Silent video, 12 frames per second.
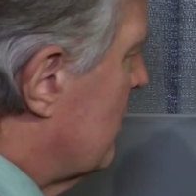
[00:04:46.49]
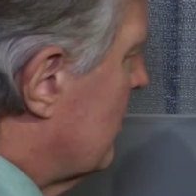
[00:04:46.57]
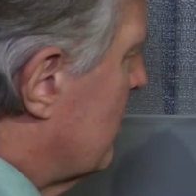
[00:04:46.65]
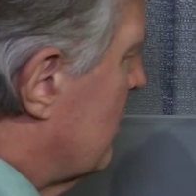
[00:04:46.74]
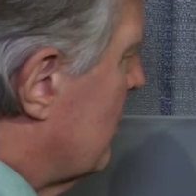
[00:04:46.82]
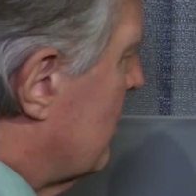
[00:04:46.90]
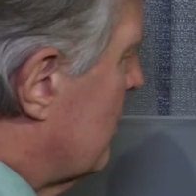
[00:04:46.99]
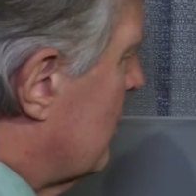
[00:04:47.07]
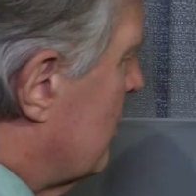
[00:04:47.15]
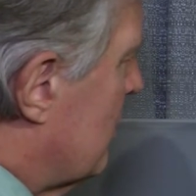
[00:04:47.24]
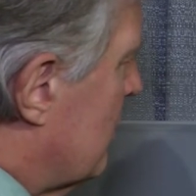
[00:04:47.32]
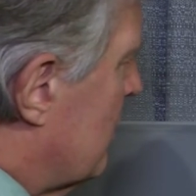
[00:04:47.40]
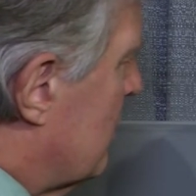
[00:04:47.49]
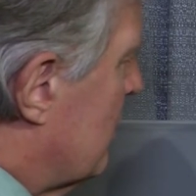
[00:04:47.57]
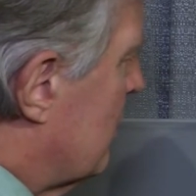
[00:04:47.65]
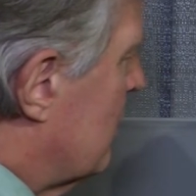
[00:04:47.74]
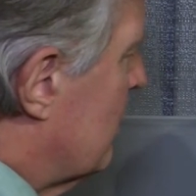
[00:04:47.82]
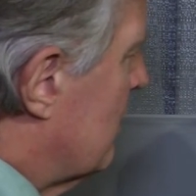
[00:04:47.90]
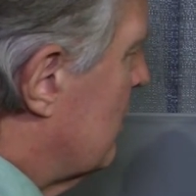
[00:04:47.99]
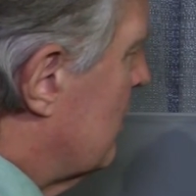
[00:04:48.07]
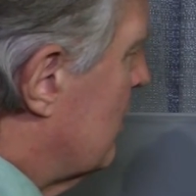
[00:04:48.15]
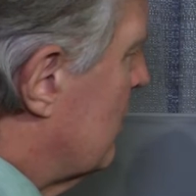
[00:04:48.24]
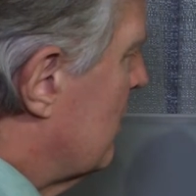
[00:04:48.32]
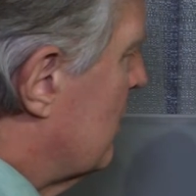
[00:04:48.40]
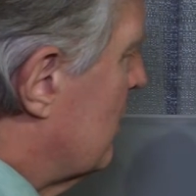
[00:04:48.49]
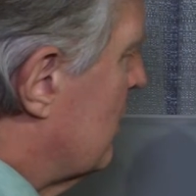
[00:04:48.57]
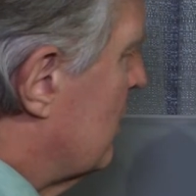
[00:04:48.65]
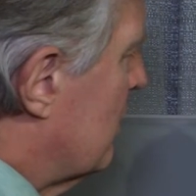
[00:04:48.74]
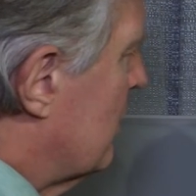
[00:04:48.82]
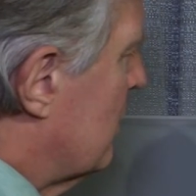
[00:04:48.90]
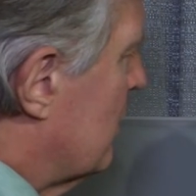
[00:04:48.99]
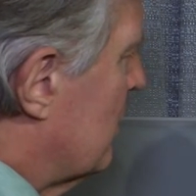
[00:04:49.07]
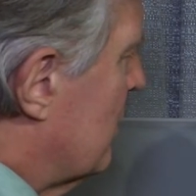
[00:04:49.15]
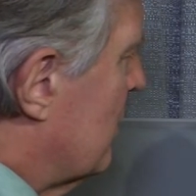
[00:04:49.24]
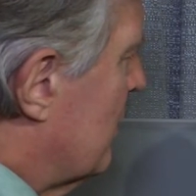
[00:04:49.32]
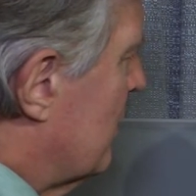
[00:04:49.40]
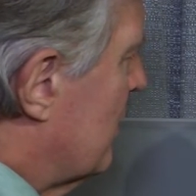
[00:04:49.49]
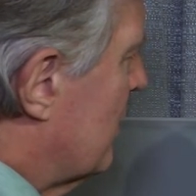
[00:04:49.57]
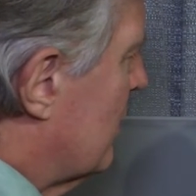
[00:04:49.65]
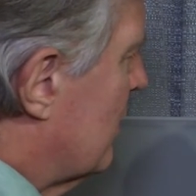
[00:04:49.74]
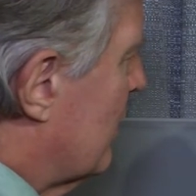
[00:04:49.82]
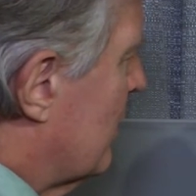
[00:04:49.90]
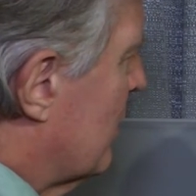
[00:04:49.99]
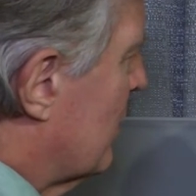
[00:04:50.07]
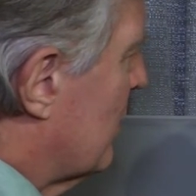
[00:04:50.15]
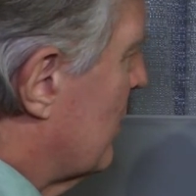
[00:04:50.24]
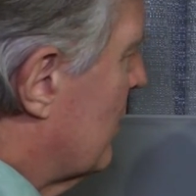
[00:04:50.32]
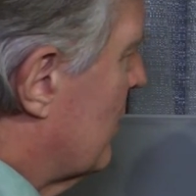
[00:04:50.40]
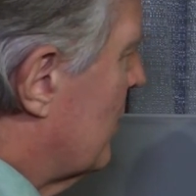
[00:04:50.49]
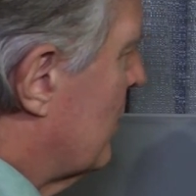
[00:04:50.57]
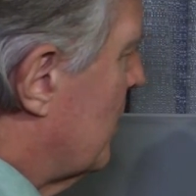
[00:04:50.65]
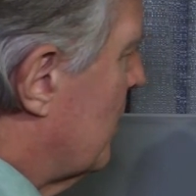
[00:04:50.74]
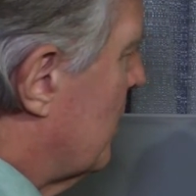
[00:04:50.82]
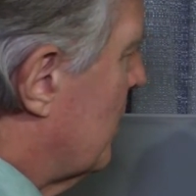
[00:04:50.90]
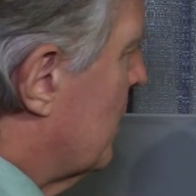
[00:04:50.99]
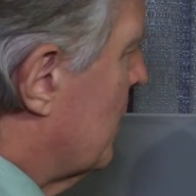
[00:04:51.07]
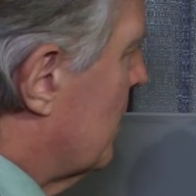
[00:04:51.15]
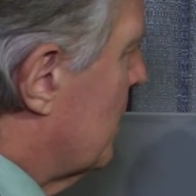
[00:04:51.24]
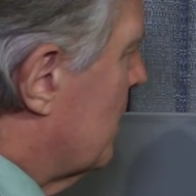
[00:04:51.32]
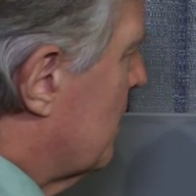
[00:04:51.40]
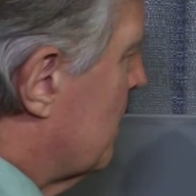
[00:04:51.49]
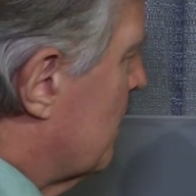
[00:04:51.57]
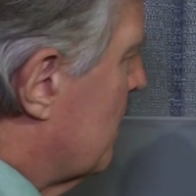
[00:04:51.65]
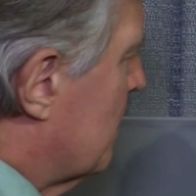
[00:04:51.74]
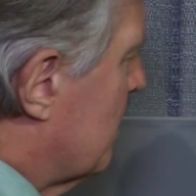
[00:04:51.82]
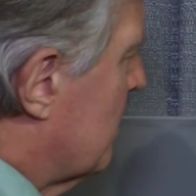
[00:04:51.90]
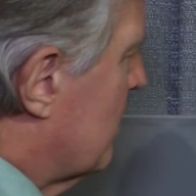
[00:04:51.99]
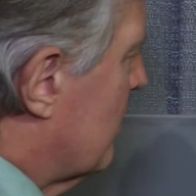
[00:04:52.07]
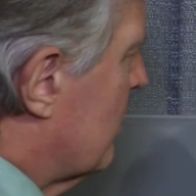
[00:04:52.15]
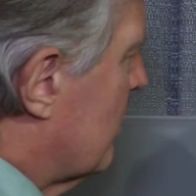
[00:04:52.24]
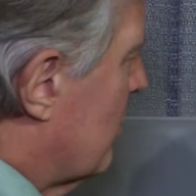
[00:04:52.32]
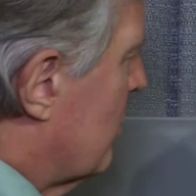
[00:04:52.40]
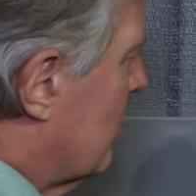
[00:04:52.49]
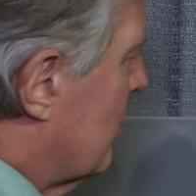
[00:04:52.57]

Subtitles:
This person isn't speaking.